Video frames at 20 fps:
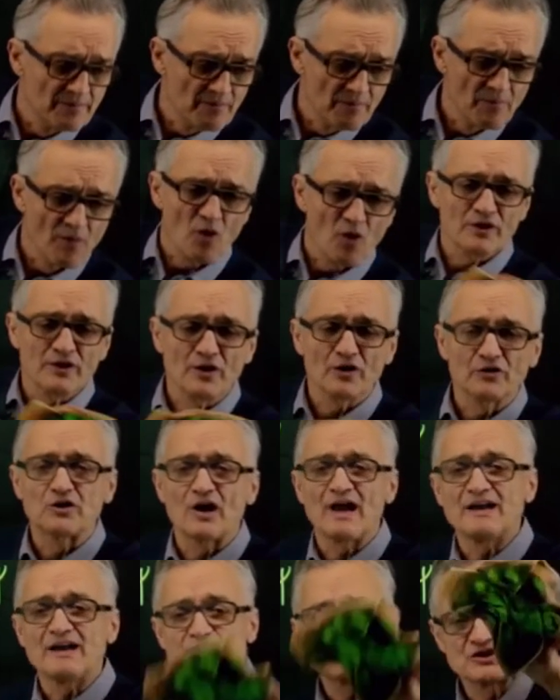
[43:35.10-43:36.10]
more
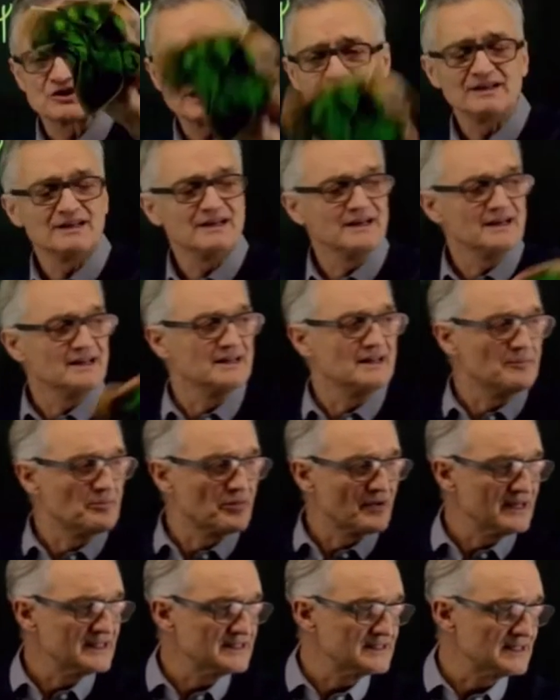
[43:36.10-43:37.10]
notation in the
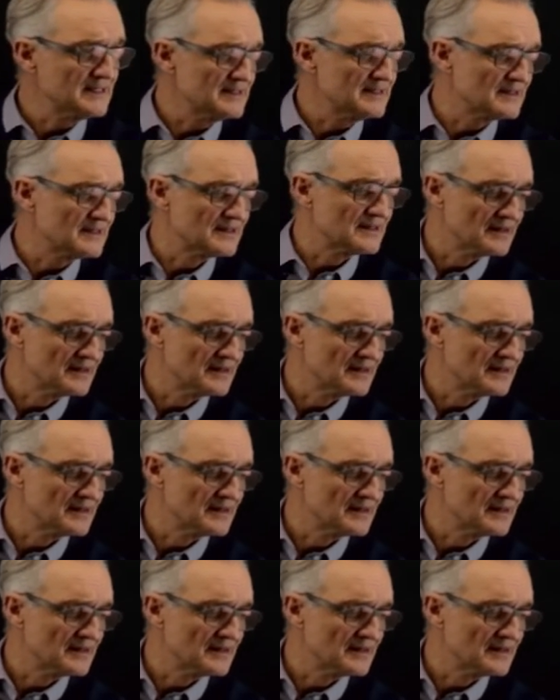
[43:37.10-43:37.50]
present